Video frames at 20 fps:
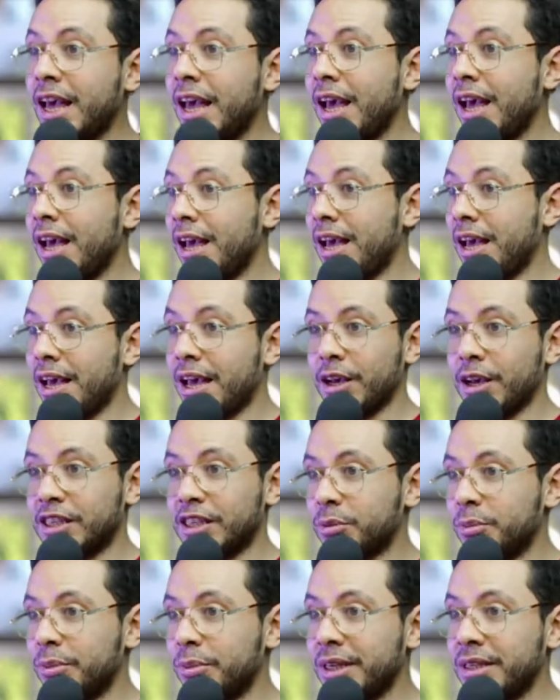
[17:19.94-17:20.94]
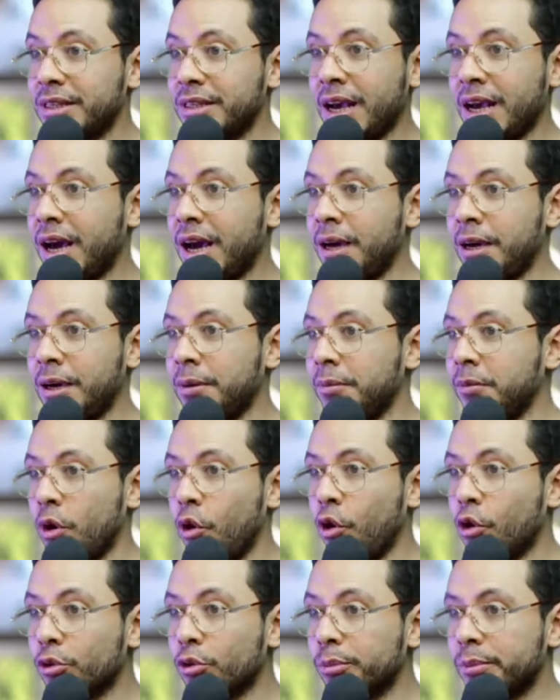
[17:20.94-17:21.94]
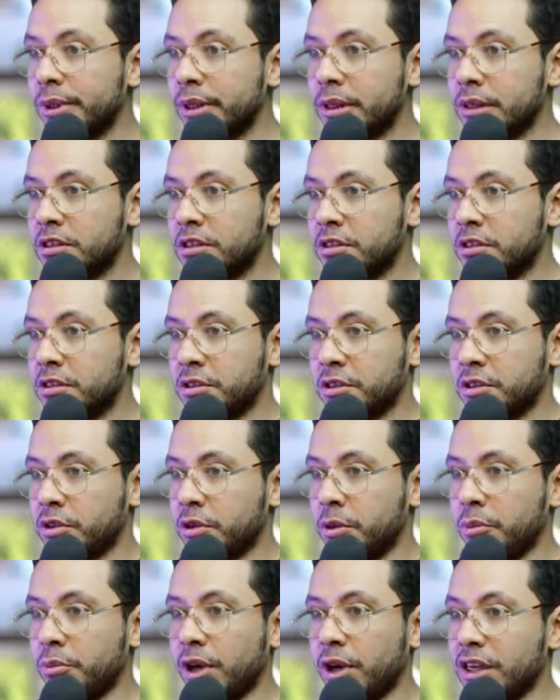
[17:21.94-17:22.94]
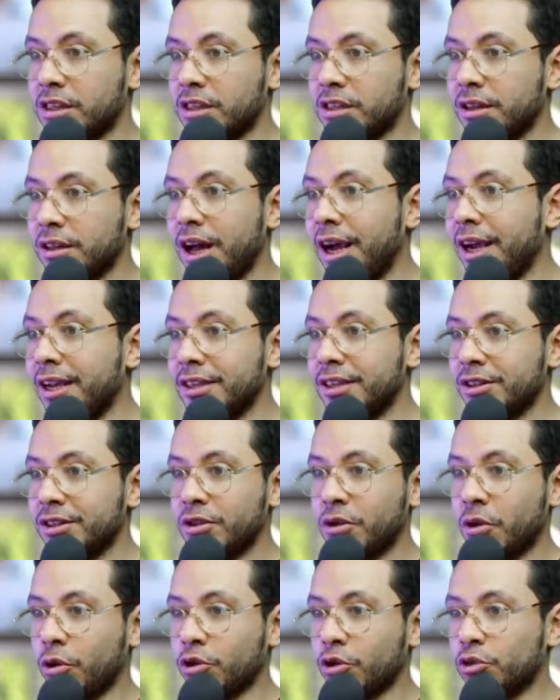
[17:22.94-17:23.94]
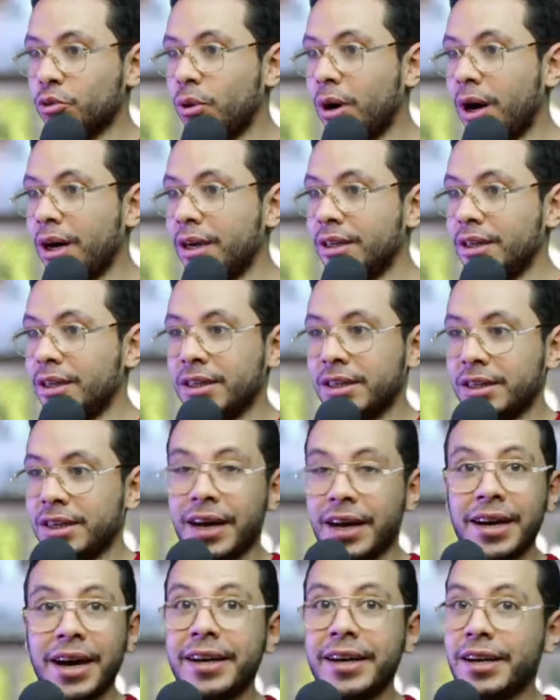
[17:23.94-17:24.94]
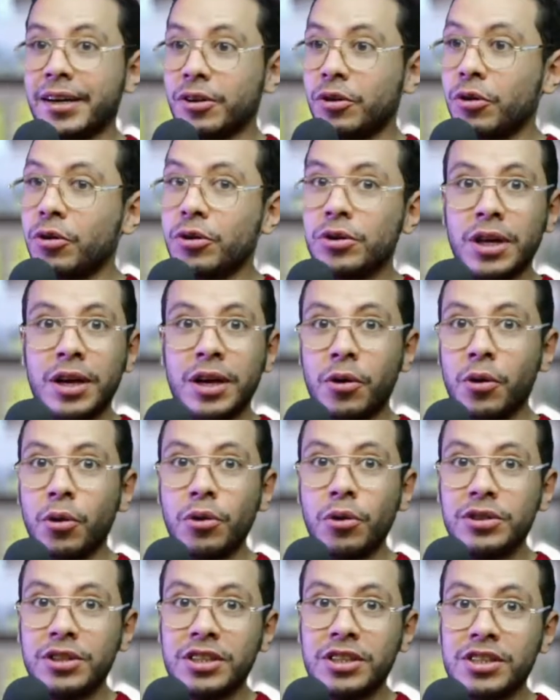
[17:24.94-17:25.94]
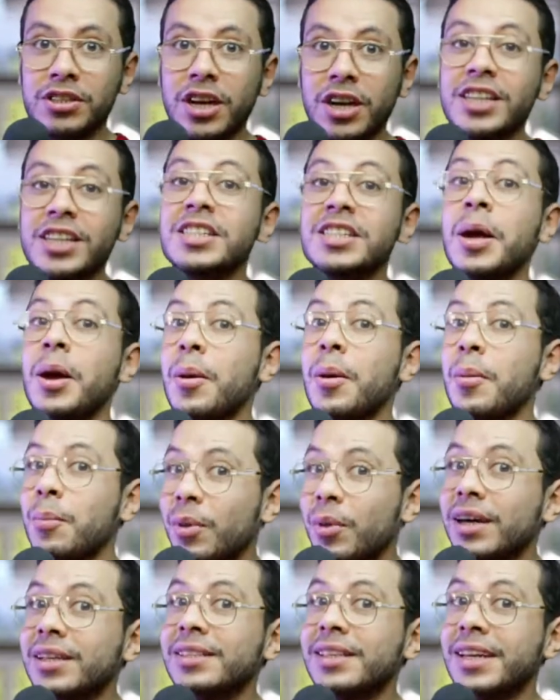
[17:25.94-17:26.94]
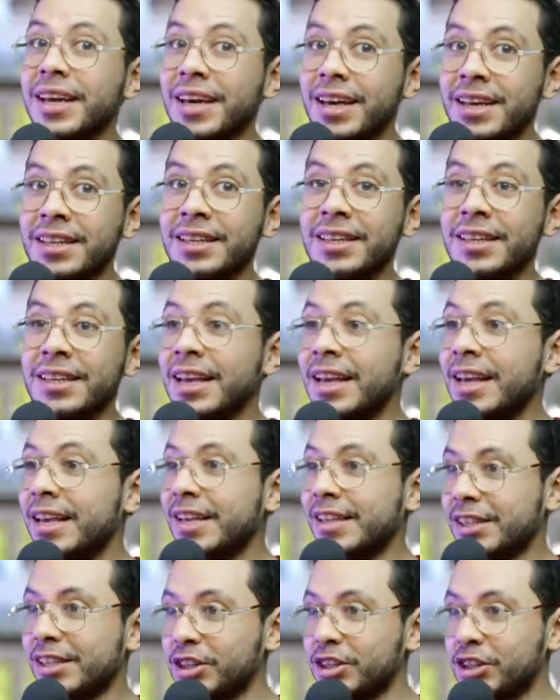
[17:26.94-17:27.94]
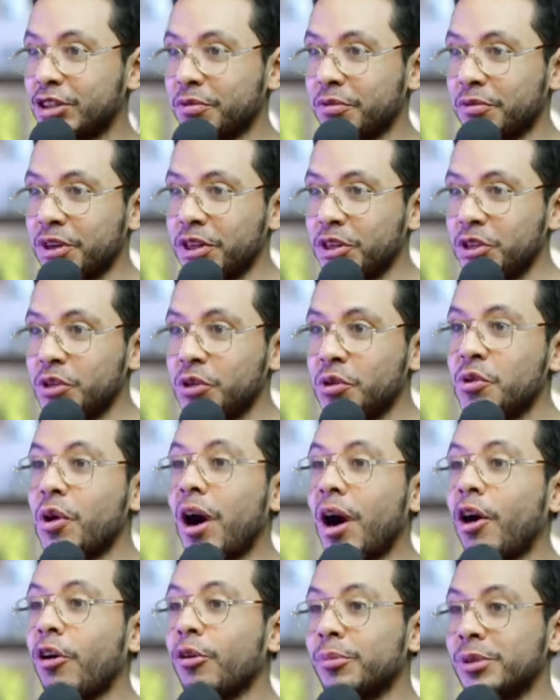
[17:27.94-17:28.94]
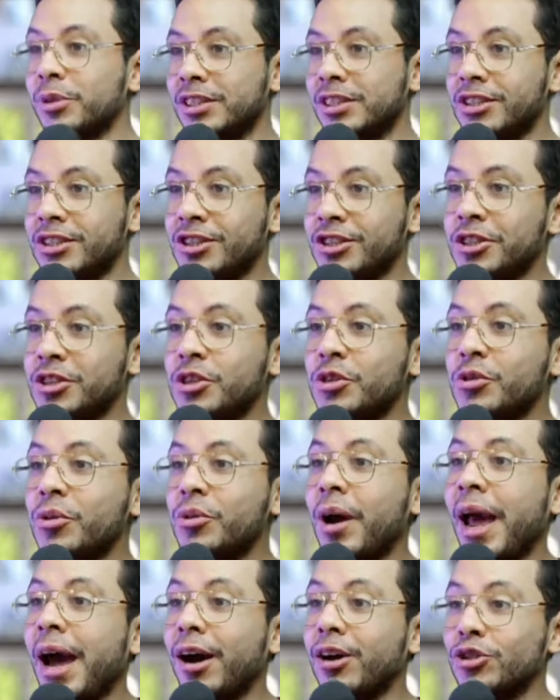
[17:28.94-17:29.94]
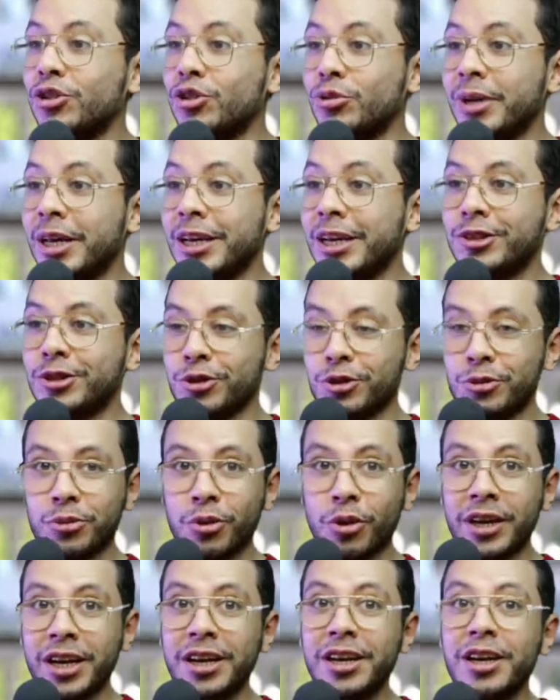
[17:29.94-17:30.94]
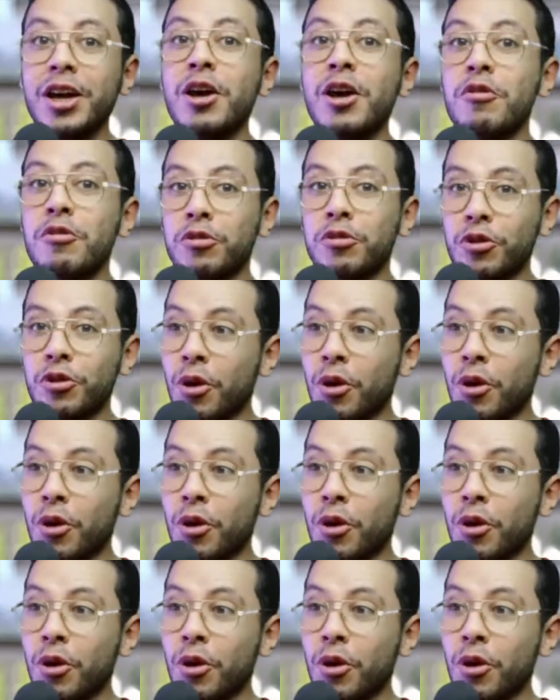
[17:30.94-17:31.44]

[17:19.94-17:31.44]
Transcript: Expedia, Orbitz, Priceline, Hotwire, Kayak, Agoda, all these sites. But in this video, I'll be teaching you how to make your booking from